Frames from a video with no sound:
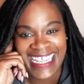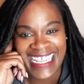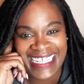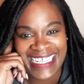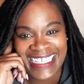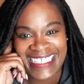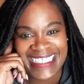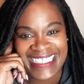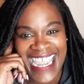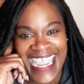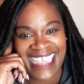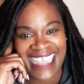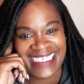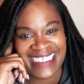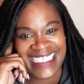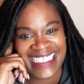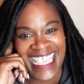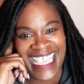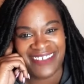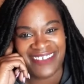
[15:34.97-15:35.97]
Because
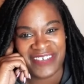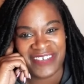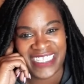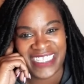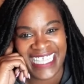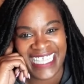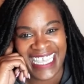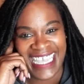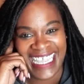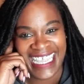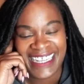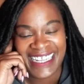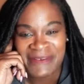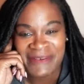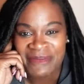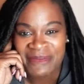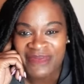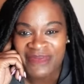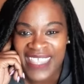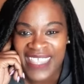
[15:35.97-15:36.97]
data's everything.
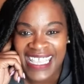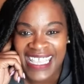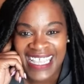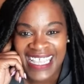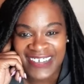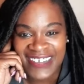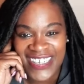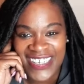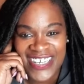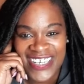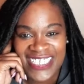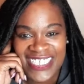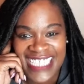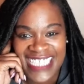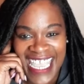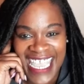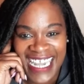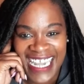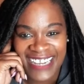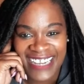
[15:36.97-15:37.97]
When you're
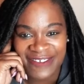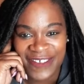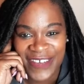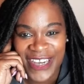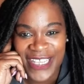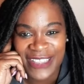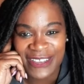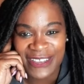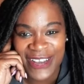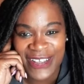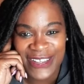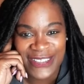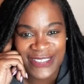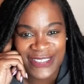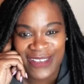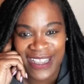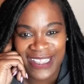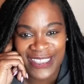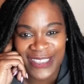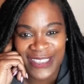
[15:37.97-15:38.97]
statting free throws
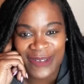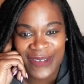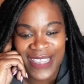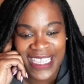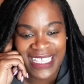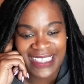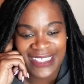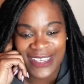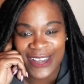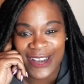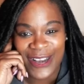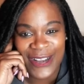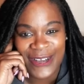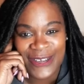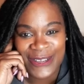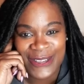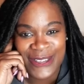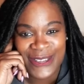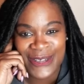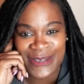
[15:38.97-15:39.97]
throughout the week, the girl
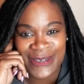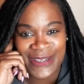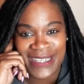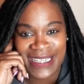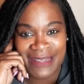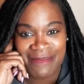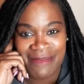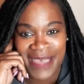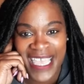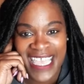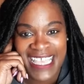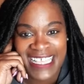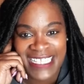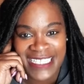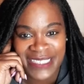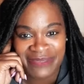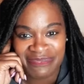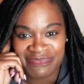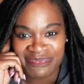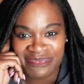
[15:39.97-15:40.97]
who's doing the
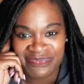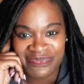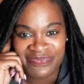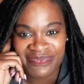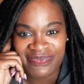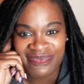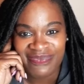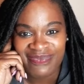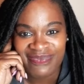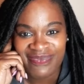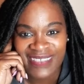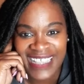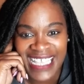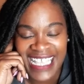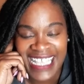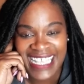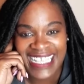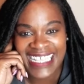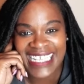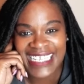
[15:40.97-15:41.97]
best,
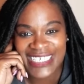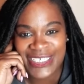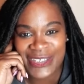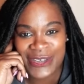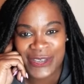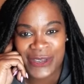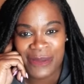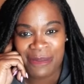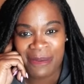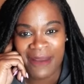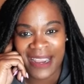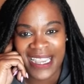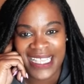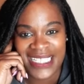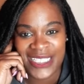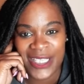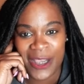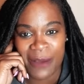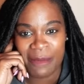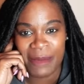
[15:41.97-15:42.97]
do you
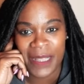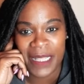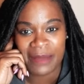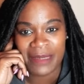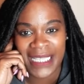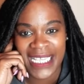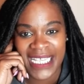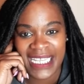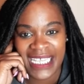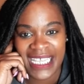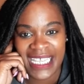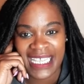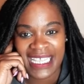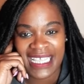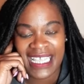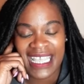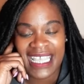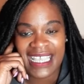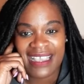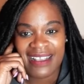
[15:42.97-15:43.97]
praise her publicly?
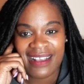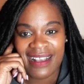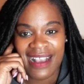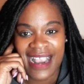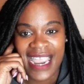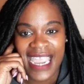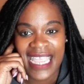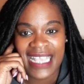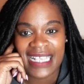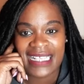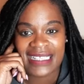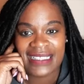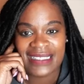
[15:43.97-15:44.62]
All right.